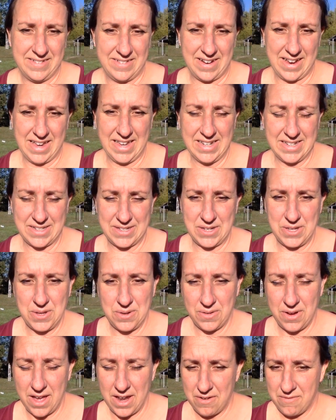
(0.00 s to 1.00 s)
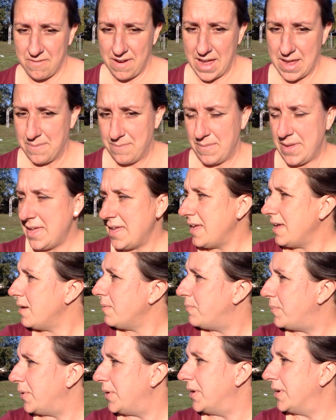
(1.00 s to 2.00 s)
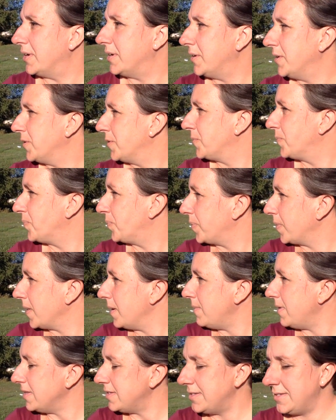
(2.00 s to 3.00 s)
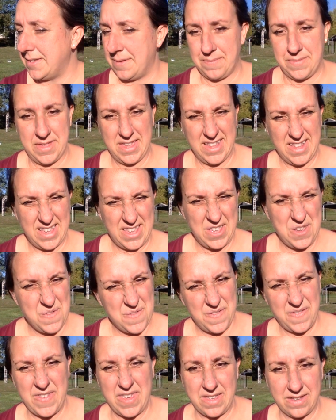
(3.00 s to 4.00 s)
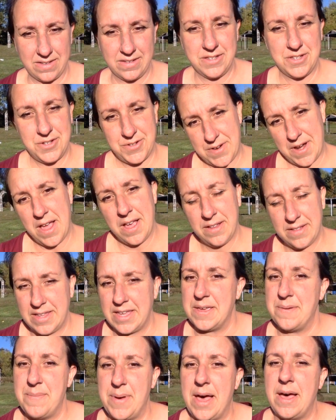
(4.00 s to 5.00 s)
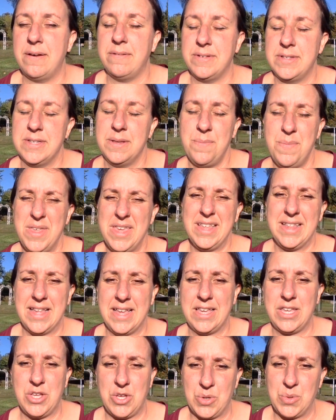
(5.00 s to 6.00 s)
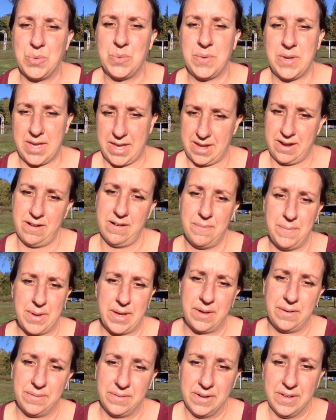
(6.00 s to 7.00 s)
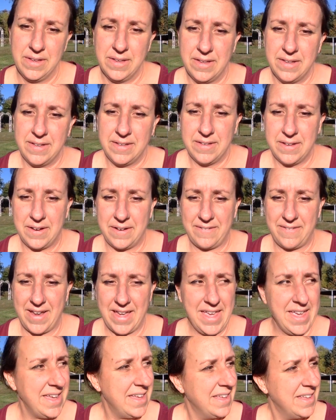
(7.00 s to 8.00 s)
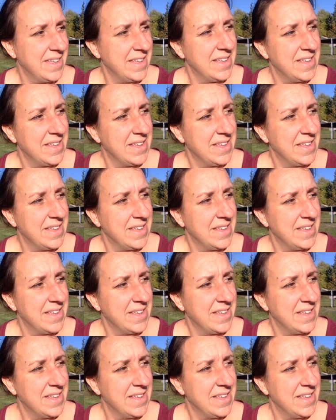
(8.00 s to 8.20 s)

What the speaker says: Right, so you've got to write me a book. What's something that you feel strongly about? Something that you care about. All right,